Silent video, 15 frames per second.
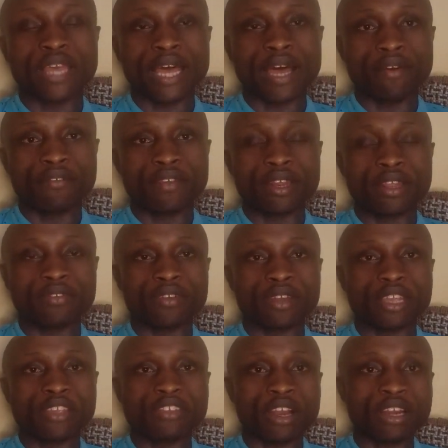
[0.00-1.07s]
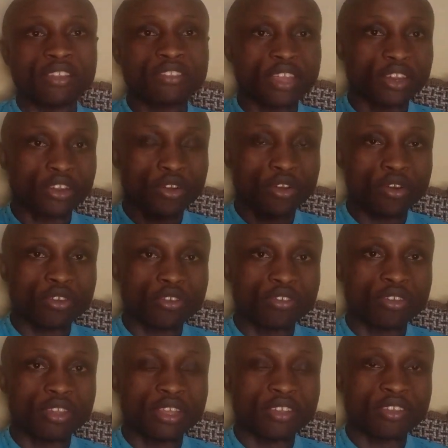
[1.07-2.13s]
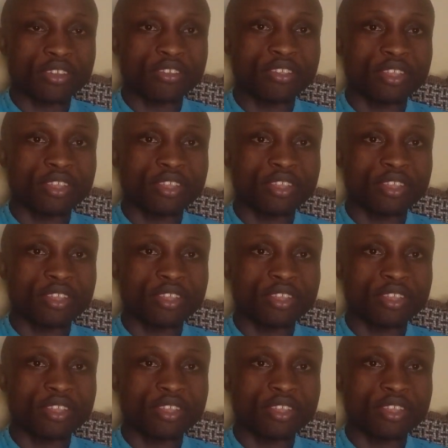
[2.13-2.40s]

a very very childish ideology in the sense